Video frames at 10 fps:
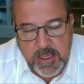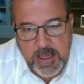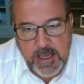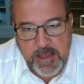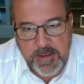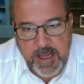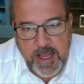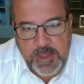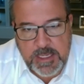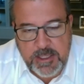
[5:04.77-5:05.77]
the
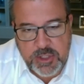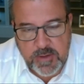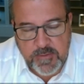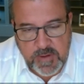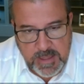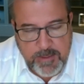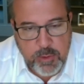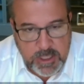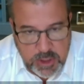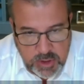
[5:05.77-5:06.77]
combination of
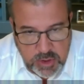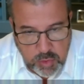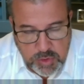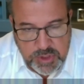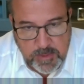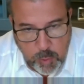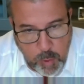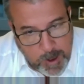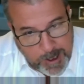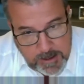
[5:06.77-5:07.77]
collaboration tools, number
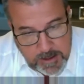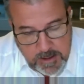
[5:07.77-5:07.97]
one,